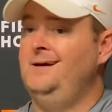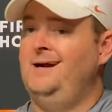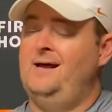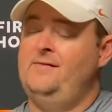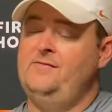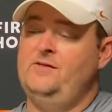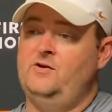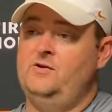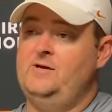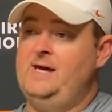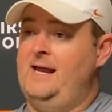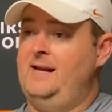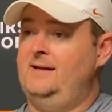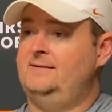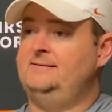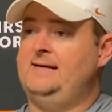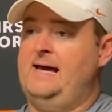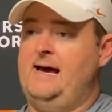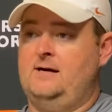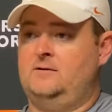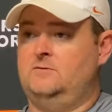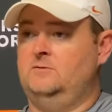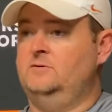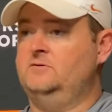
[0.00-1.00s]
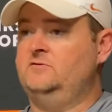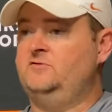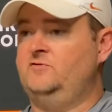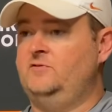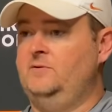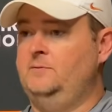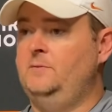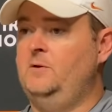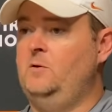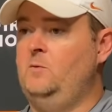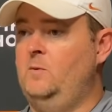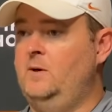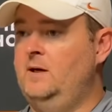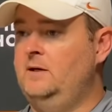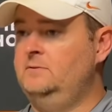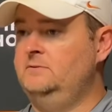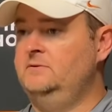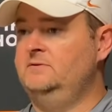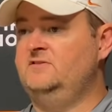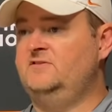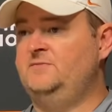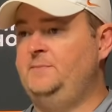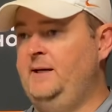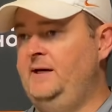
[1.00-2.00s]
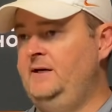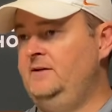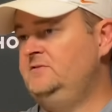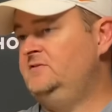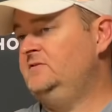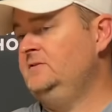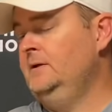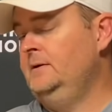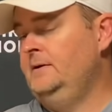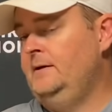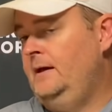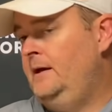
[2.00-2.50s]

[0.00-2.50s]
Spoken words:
And then you got to tackle extremely well in space.